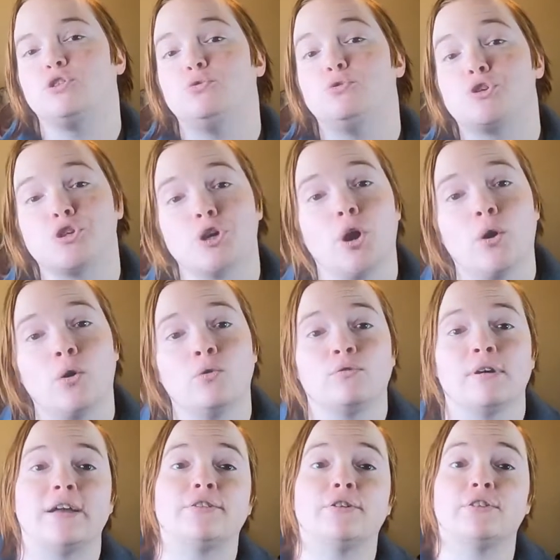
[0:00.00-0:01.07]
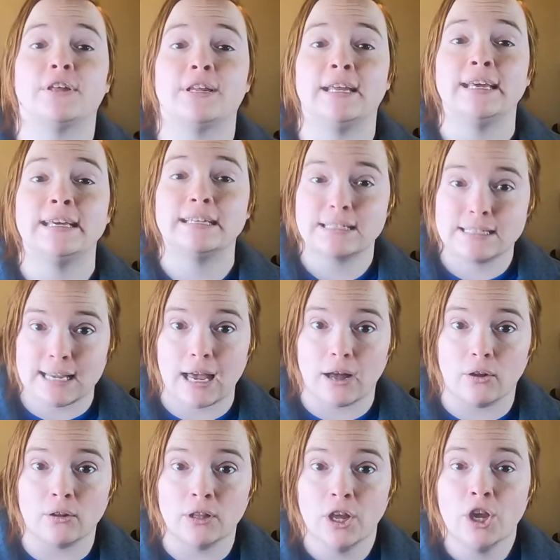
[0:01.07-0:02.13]
to show rather than
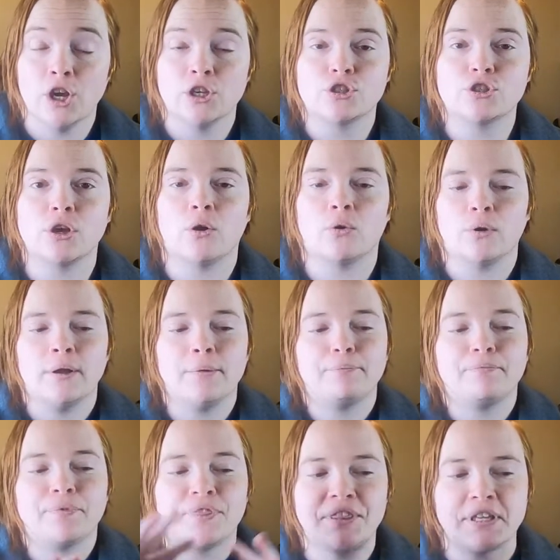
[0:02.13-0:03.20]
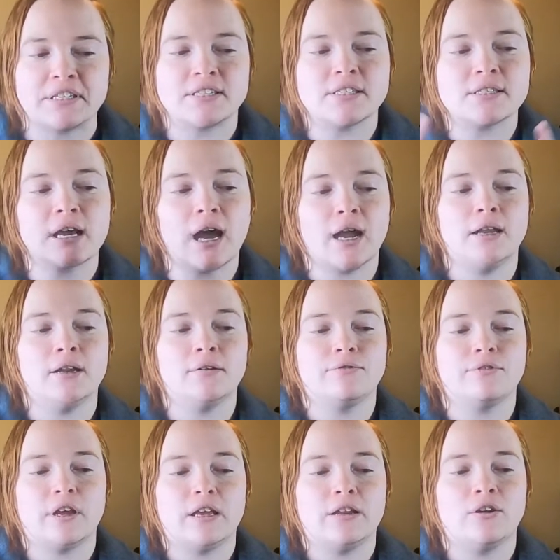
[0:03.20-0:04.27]
tell. So this is kind
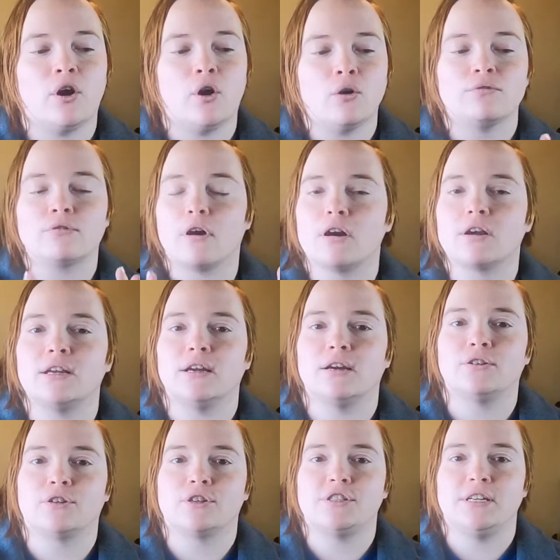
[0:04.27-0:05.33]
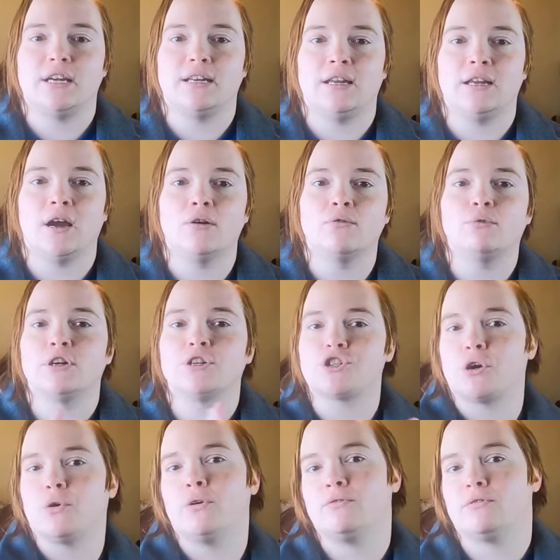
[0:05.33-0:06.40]
of an overarching understanding of what
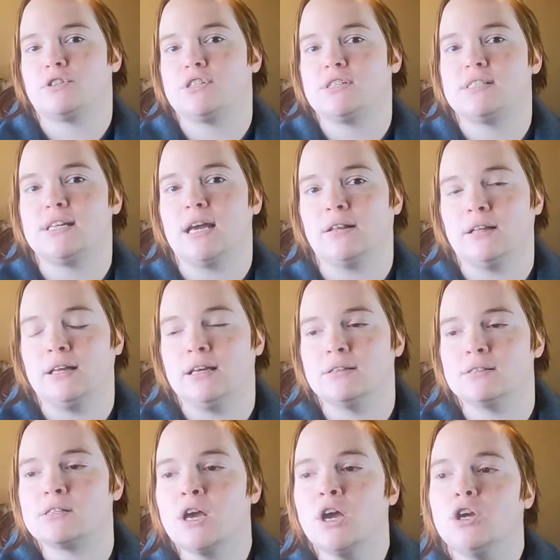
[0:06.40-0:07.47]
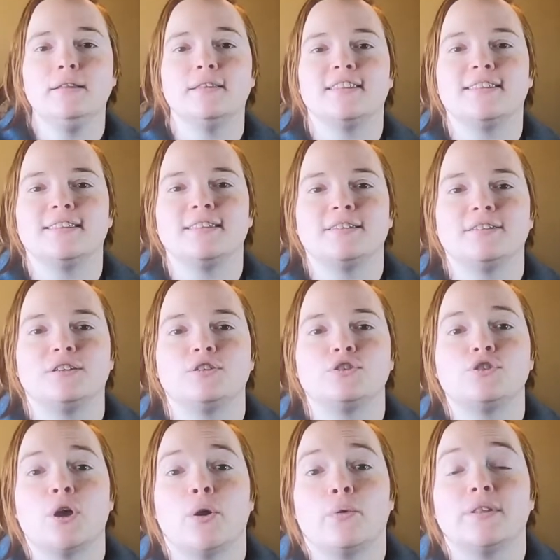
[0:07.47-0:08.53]
showing versus telling is.
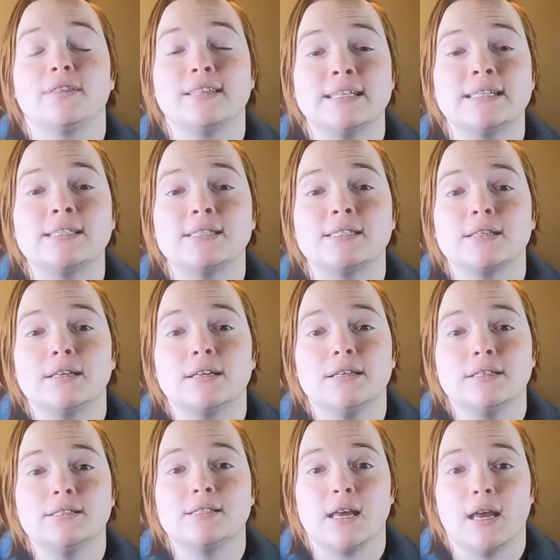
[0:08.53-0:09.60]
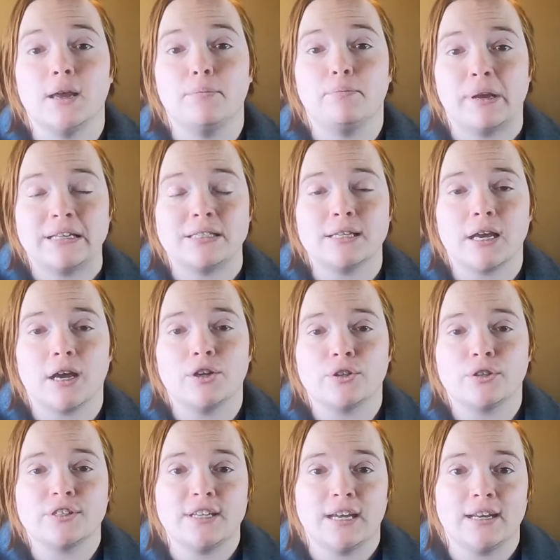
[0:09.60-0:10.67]
So this is a basic
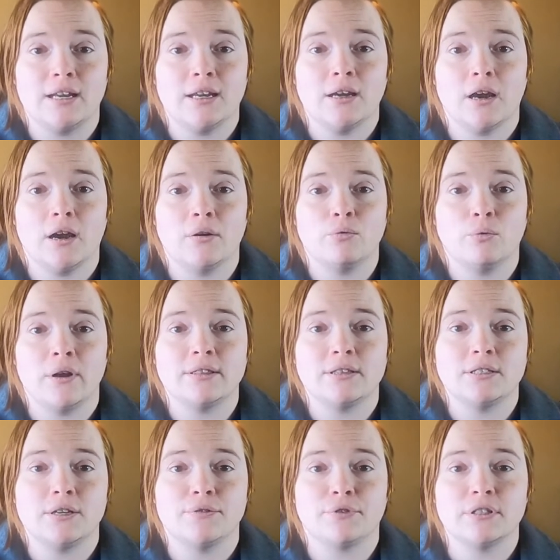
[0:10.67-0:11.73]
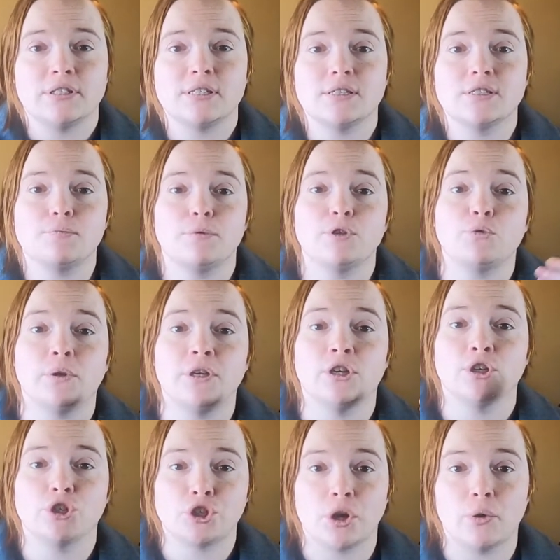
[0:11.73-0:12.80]
understanding of what the difference is
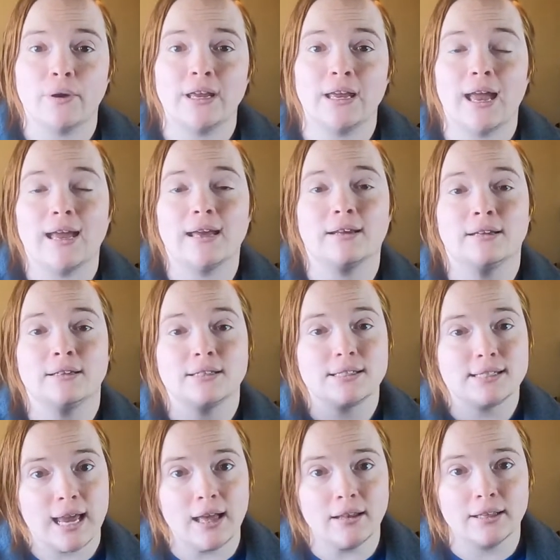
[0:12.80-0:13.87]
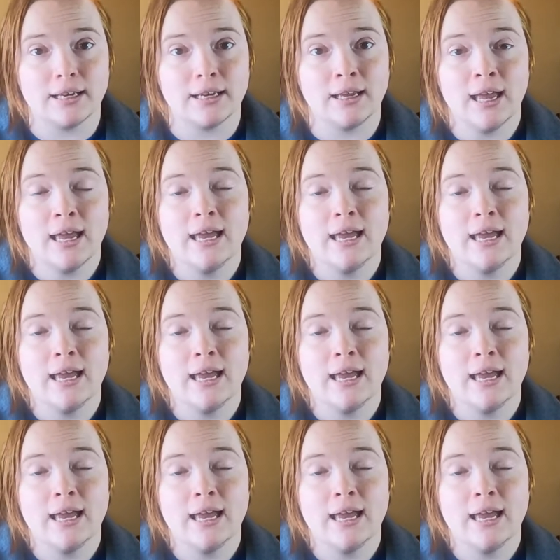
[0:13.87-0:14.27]
between showing and telling,